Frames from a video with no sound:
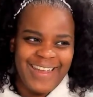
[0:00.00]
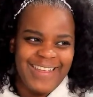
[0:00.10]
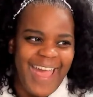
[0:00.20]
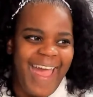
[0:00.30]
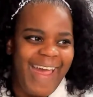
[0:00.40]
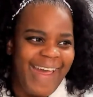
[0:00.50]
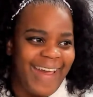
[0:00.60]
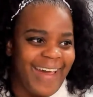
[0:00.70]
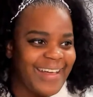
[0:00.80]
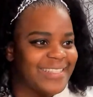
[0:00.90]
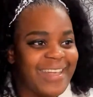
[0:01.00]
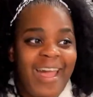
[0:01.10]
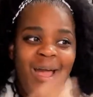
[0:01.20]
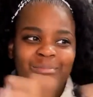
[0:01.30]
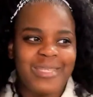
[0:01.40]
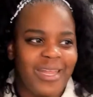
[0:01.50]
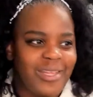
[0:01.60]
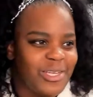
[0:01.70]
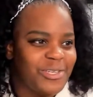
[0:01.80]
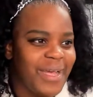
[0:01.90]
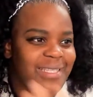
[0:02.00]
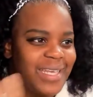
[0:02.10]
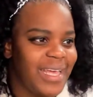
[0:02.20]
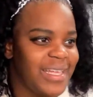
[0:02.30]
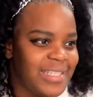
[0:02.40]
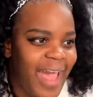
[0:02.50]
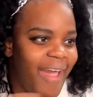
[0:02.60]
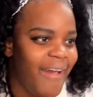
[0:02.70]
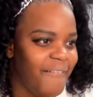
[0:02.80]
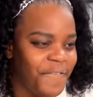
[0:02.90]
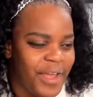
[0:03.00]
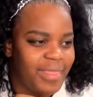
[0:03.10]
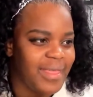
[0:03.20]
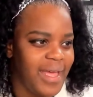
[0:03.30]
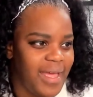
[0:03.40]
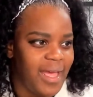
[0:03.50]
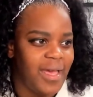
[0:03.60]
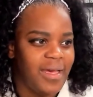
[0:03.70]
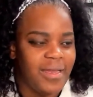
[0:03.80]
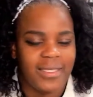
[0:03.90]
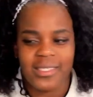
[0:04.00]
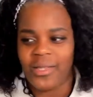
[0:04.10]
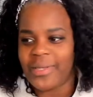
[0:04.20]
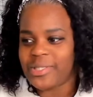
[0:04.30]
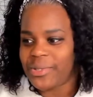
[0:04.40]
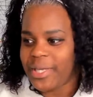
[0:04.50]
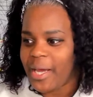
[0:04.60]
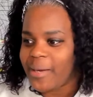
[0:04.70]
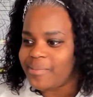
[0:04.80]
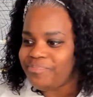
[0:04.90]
Yes, I'm telling you, tracing is everything in Silhouette Studio.